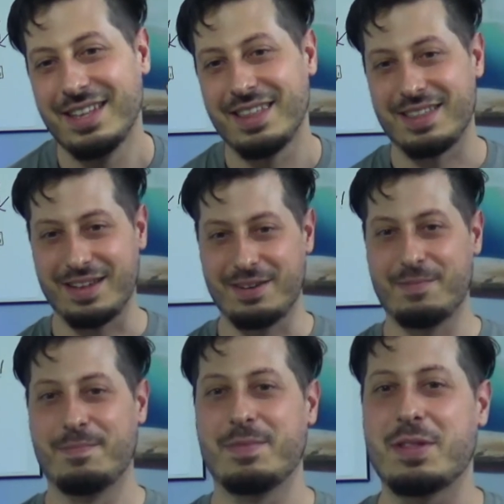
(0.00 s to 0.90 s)

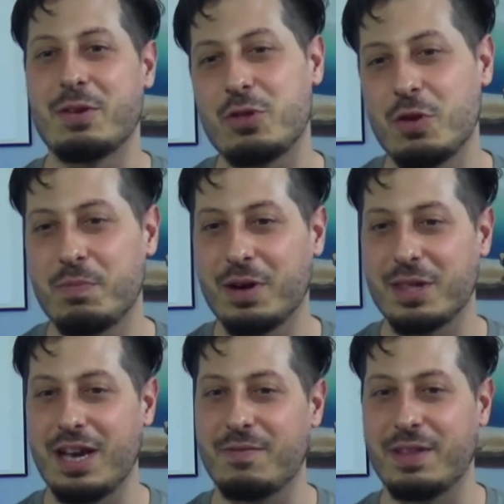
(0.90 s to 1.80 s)
so super
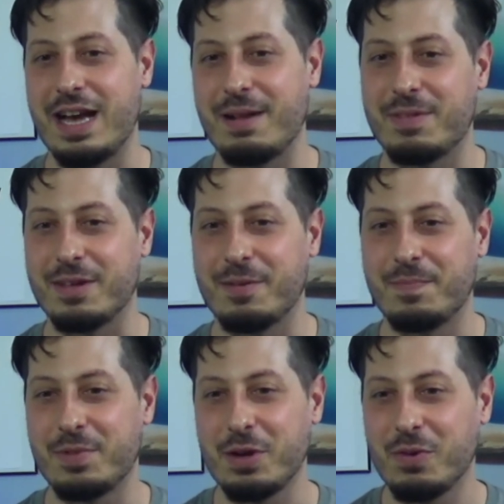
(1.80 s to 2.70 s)
excited for that. So
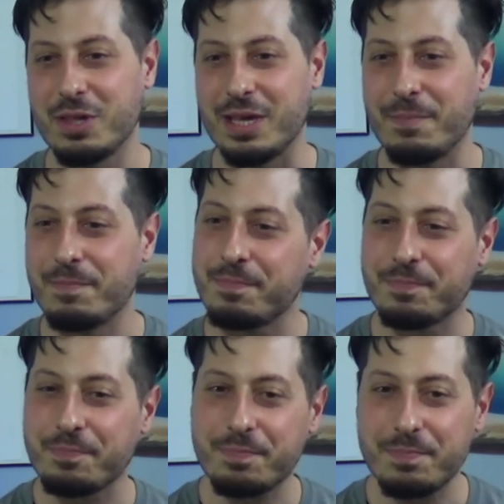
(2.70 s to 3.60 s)
we'll see.
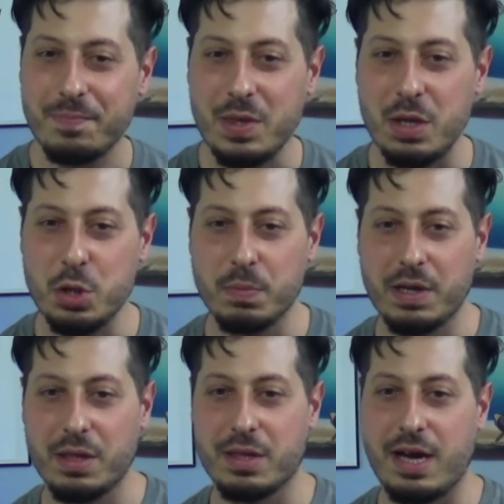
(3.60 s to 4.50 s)
Should be
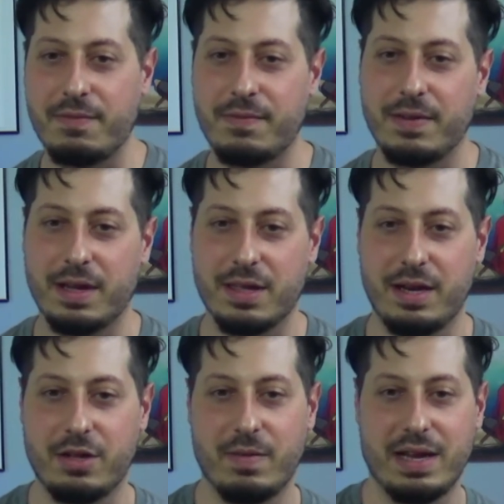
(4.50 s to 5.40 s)
good stuff. Excited
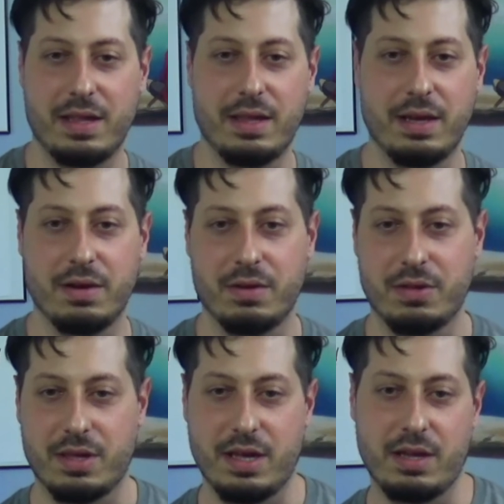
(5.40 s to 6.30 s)
to go back to the theaters.
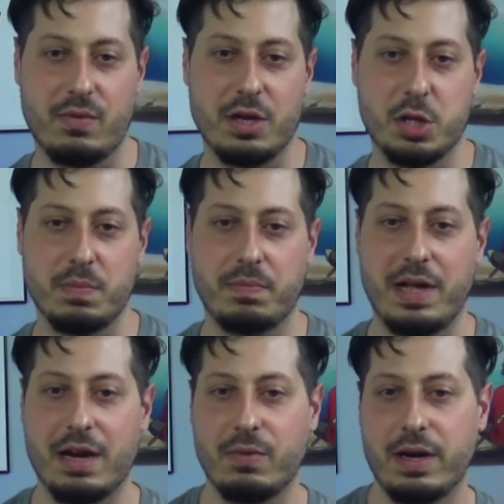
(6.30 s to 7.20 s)
Excited to watch some
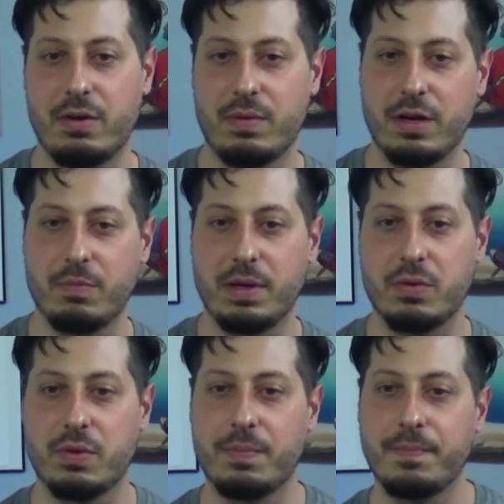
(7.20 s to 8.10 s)
Black Widow. It'll be cool.